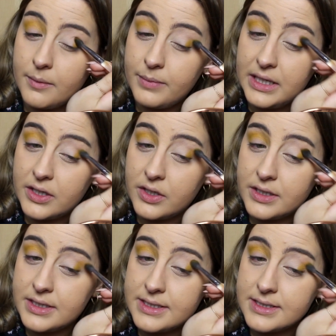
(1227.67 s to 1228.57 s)

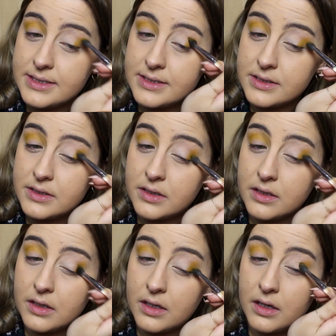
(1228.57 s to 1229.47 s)
because
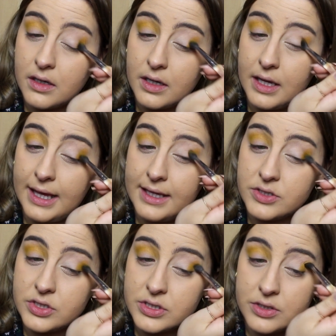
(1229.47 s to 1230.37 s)
it
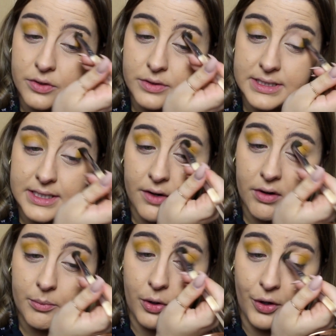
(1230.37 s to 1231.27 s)
just looks
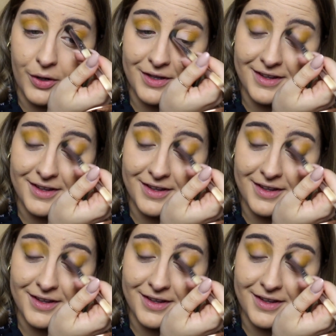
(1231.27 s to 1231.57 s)
terrible.